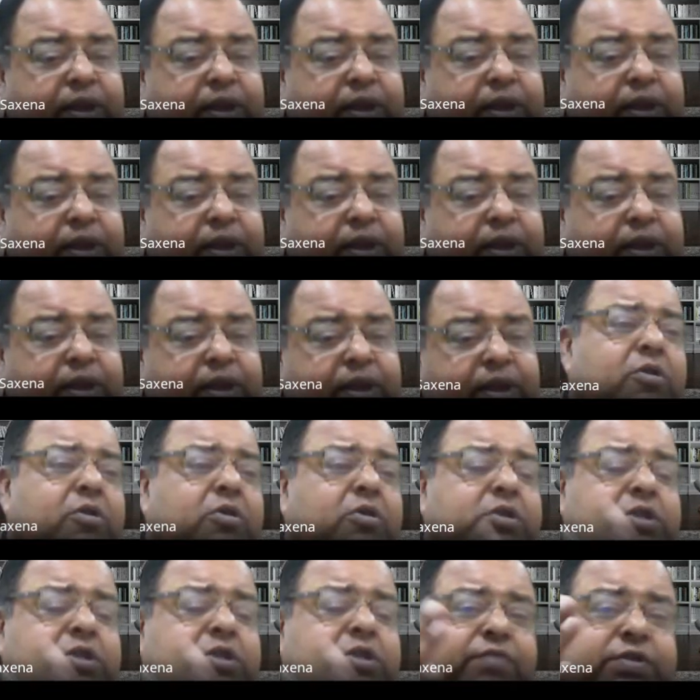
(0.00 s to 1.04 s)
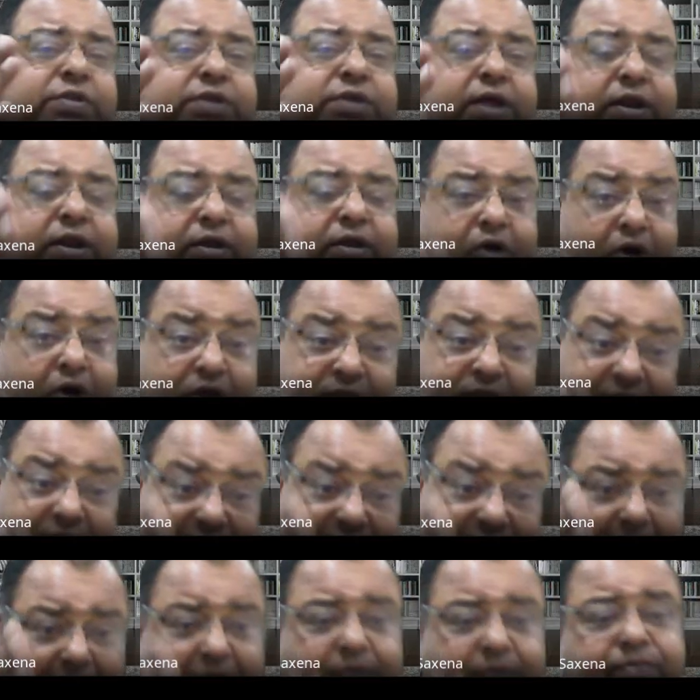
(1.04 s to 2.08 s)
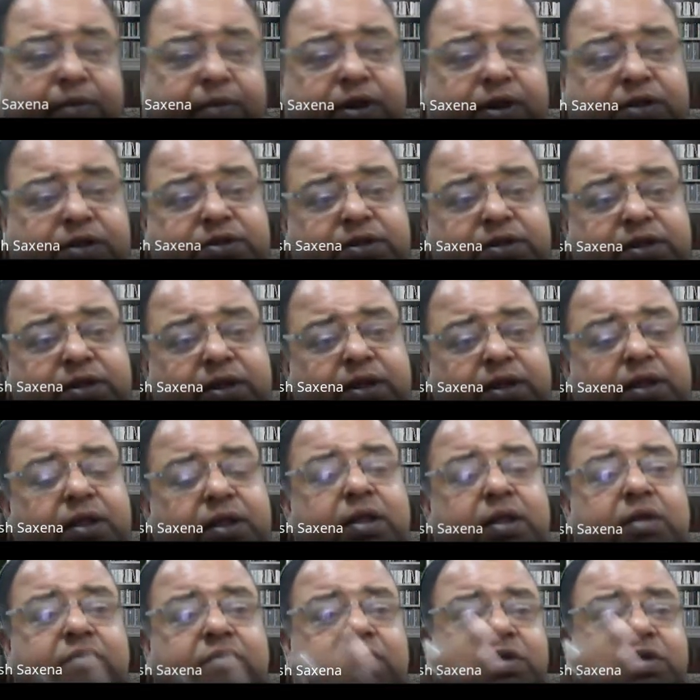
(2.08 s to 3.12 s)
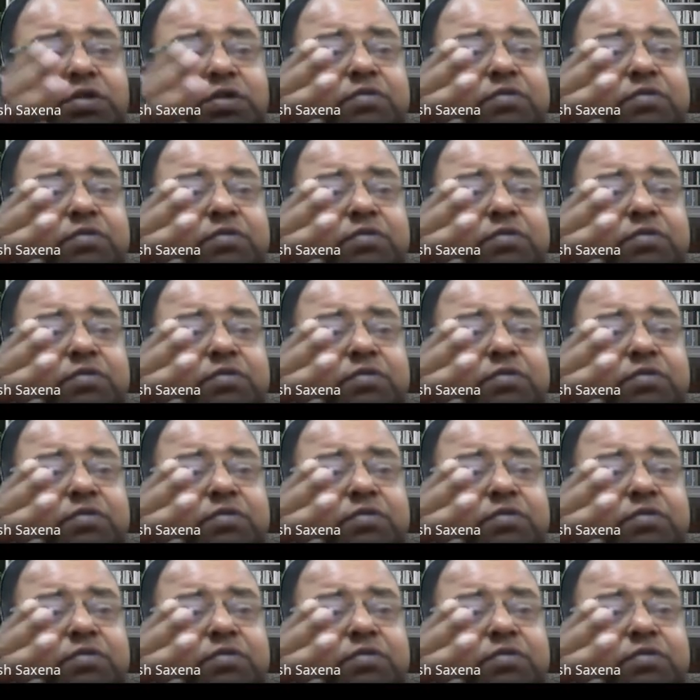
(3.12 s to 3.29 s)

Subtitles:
terminologies which are or the departments which